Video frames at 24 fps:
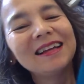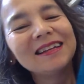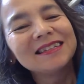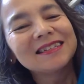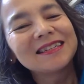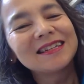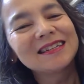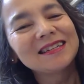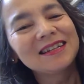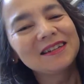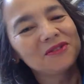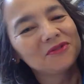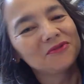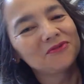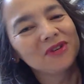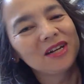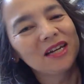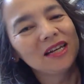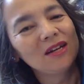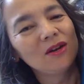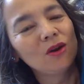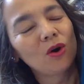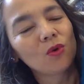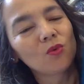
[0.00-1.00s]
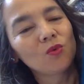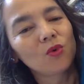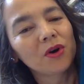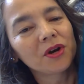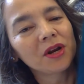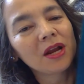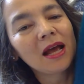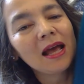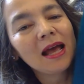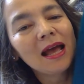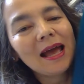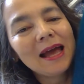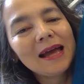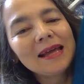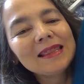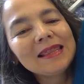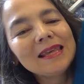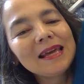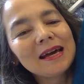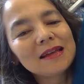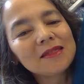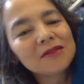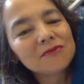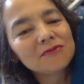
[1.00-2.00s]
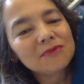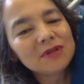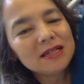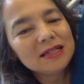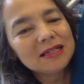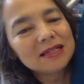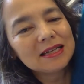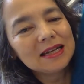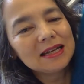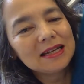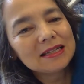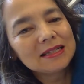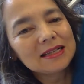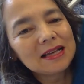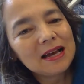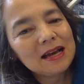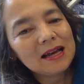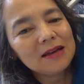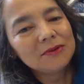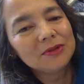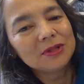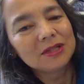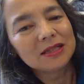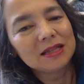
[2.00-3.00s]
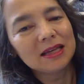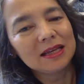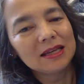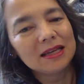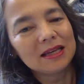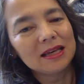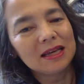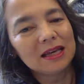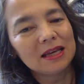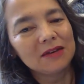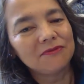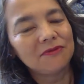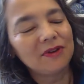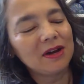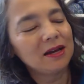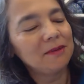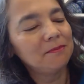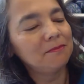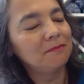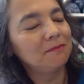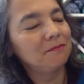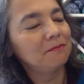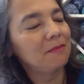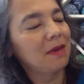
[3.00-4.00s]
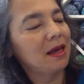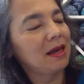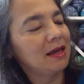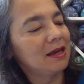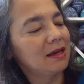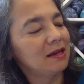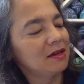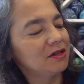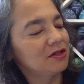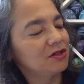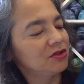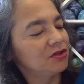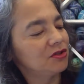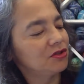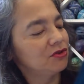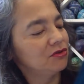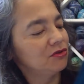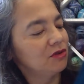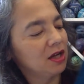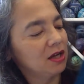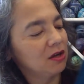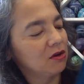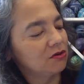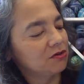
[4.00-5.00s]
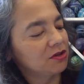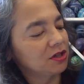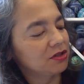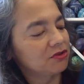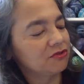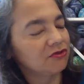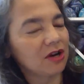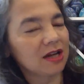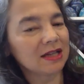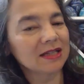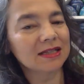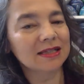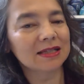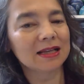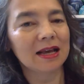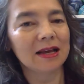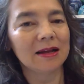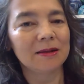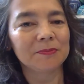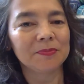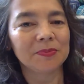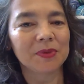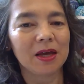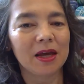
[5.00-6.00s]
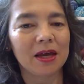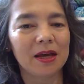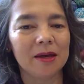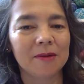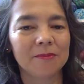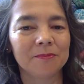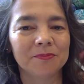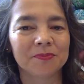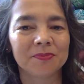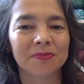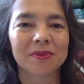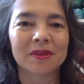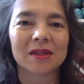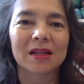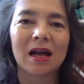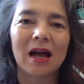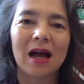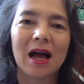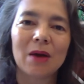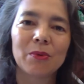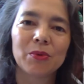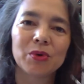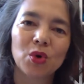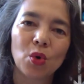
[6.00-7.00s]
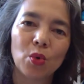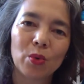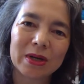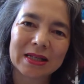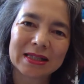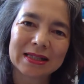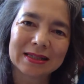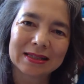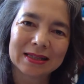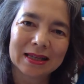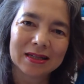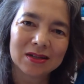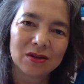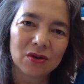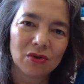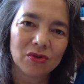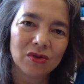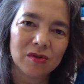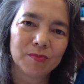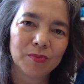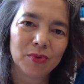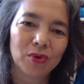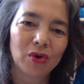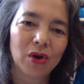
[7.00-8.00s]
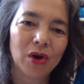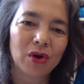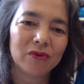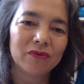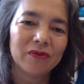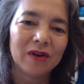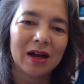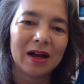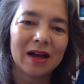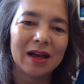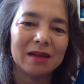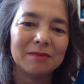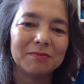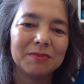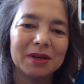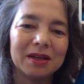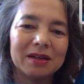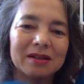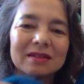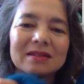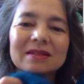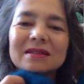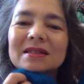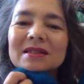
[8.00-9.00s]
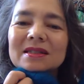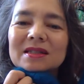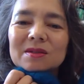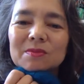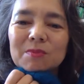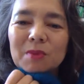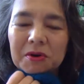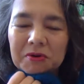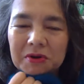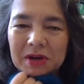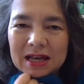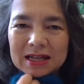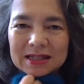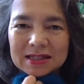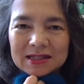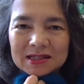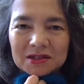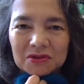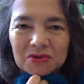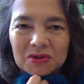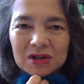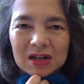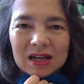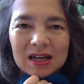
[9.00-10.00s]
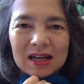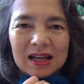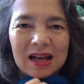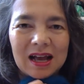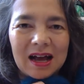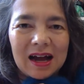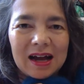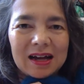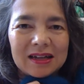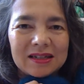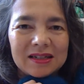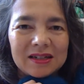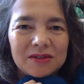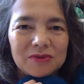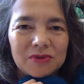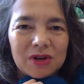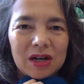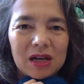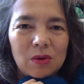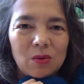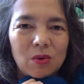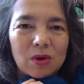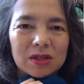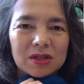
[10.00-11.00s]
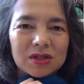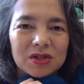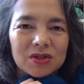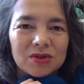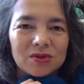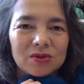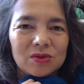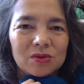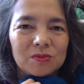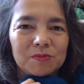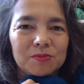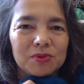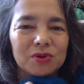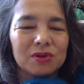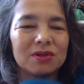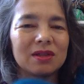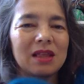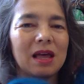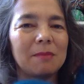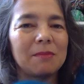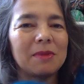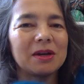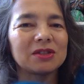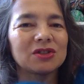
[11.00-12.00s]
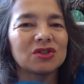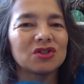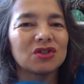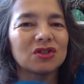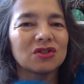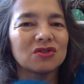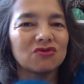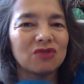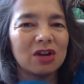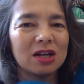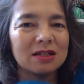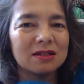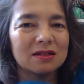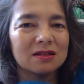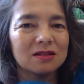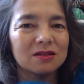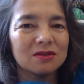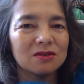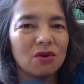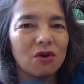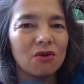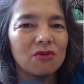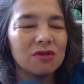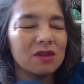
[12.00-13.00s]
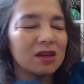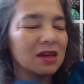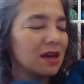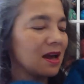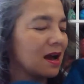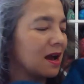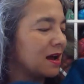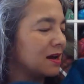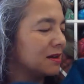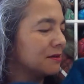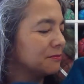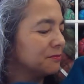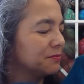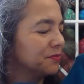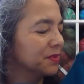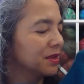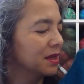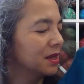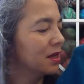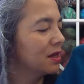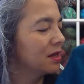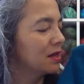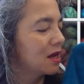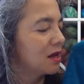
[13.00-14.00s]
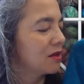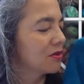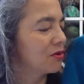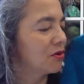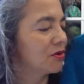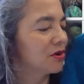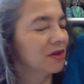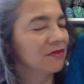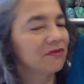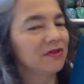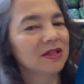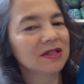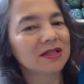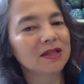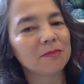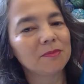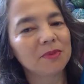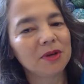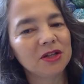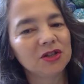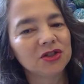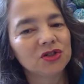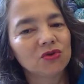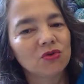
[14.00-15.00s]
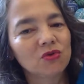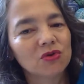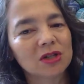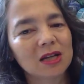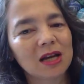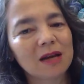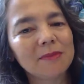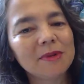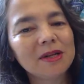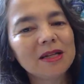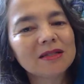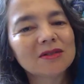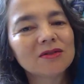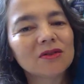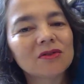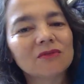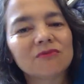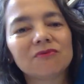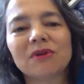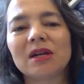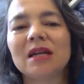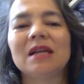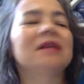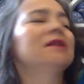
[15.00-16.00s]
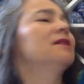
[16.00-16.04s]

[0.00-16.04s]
to knit a really long one. And the other reason is I was thinking if I make it a tunic or a dress, I would always sit on the pullover, and because it's mohair silk, I didn't really want to put that much stress on the yarn. And I thought if it's a bit shorter, I mean, it's not super